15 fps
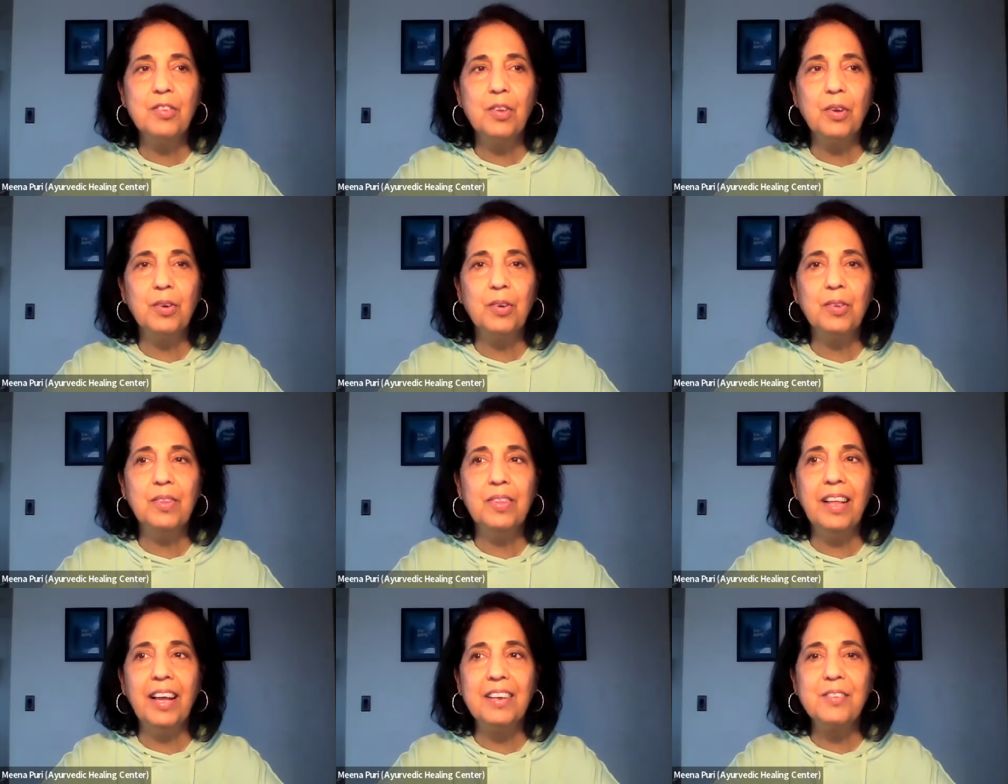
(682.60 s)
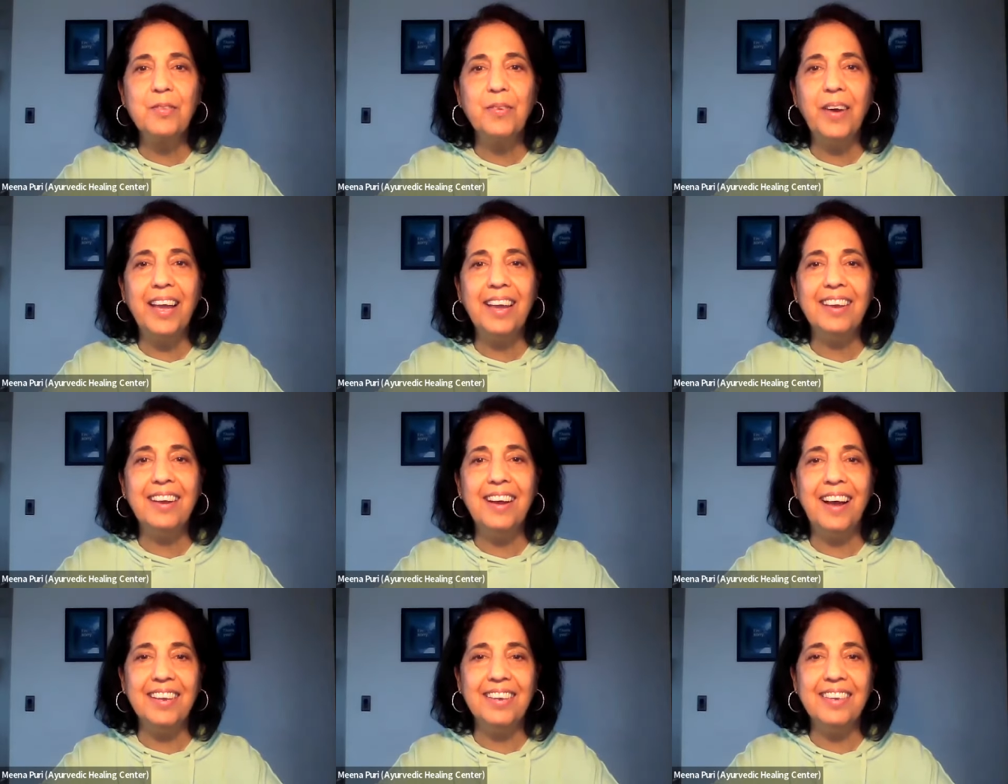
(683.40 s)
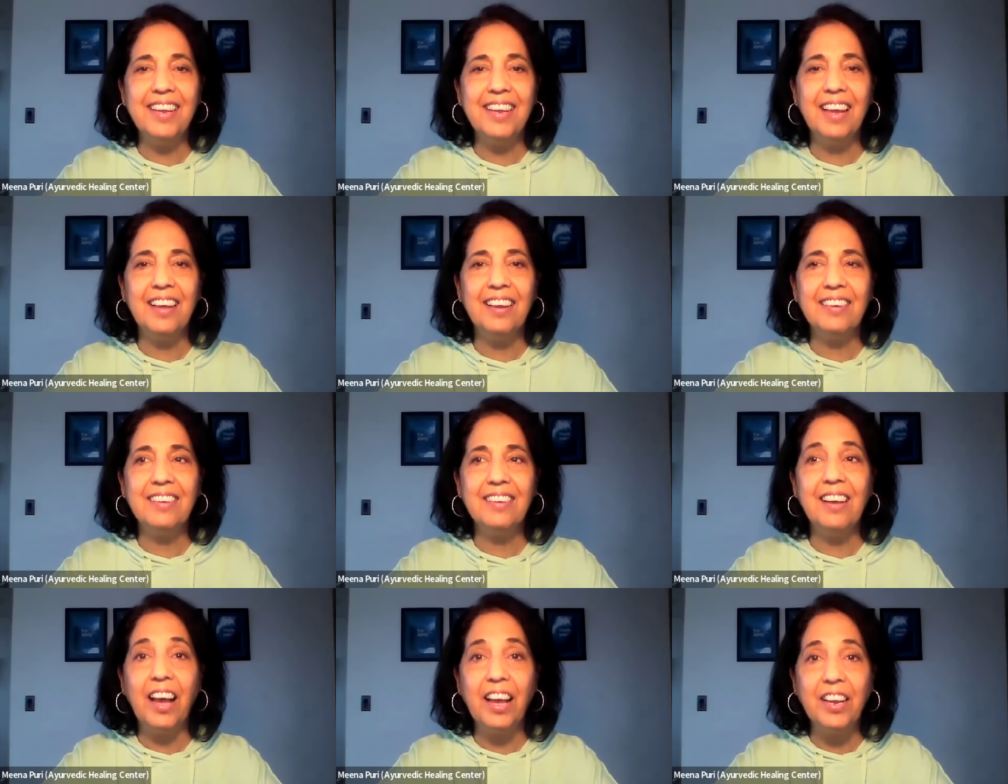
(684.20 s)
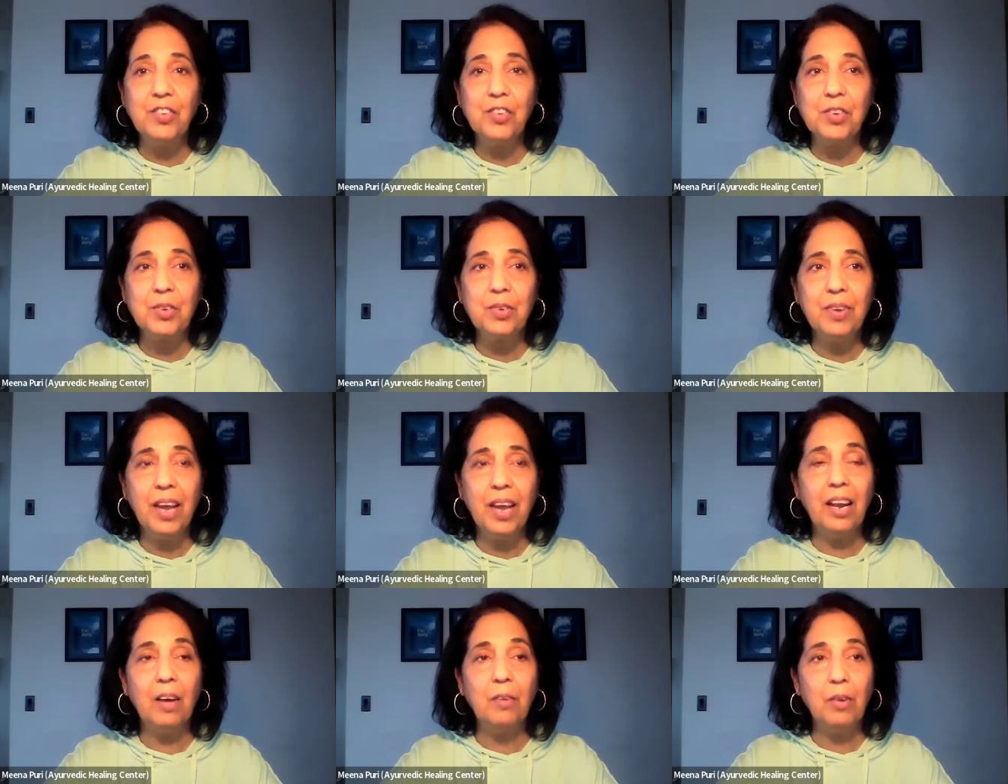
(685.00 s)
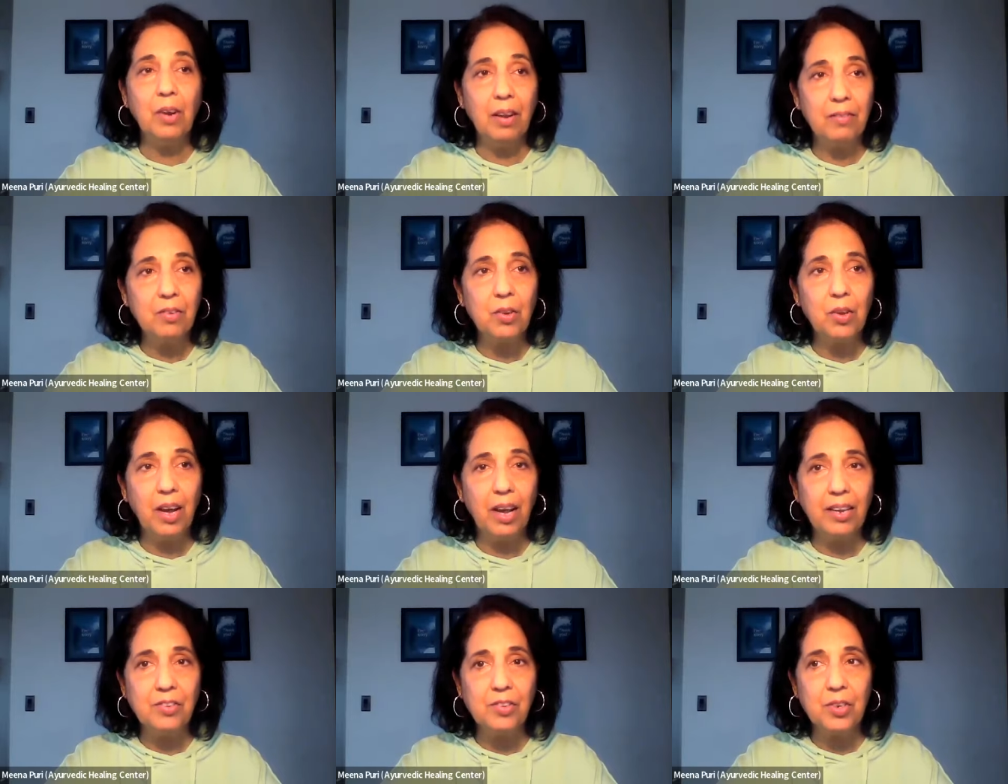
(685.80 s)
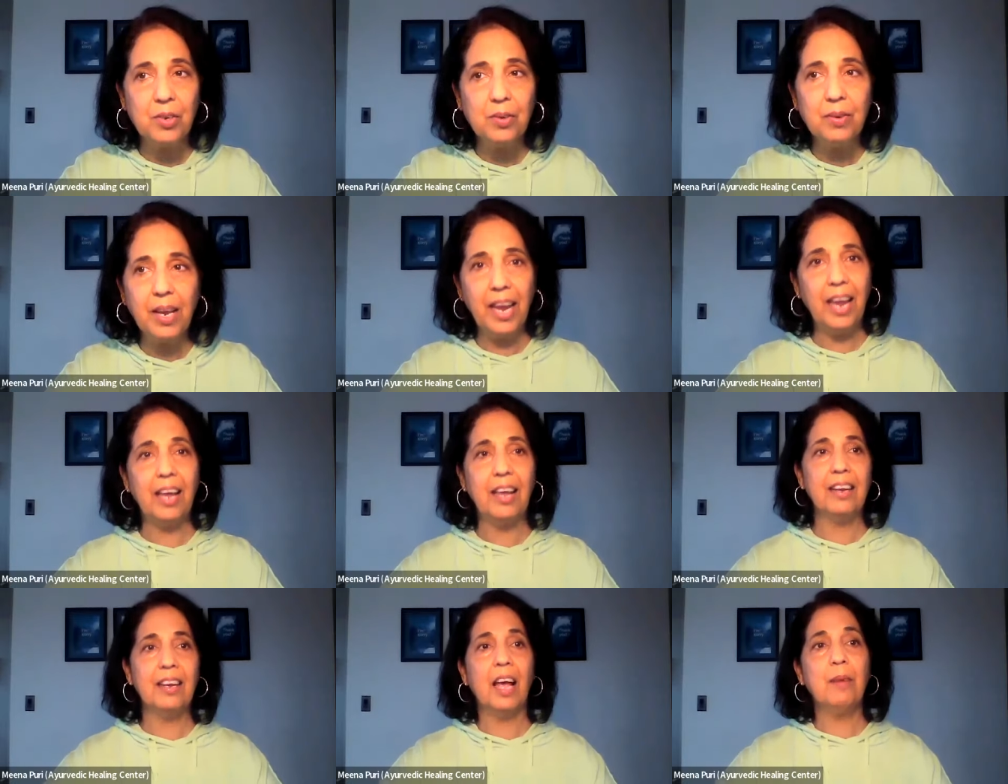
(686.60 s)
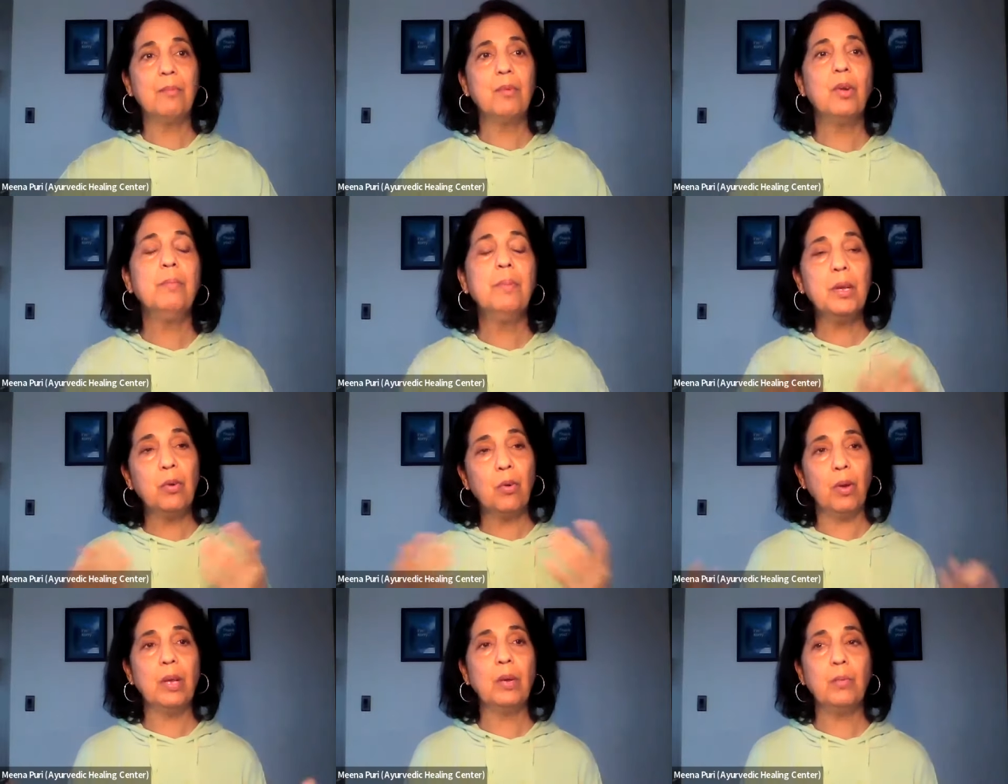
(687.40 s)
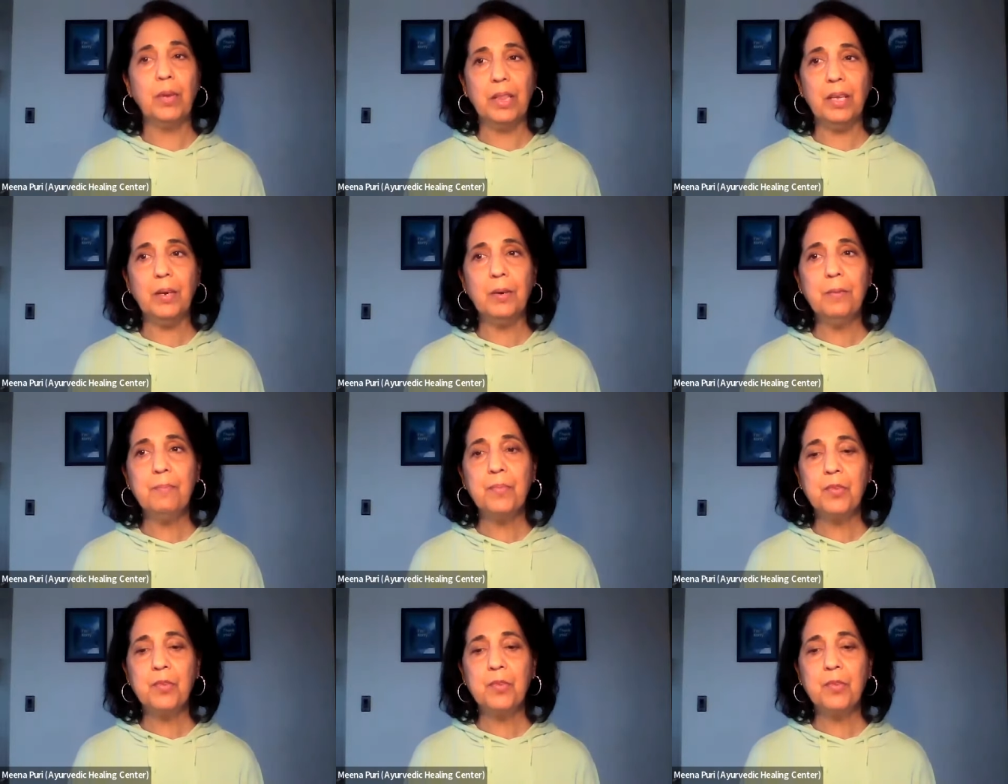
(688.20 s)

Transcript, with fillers: So that's why I can guide you and I would love to guide you. And I'm going to be growing with you.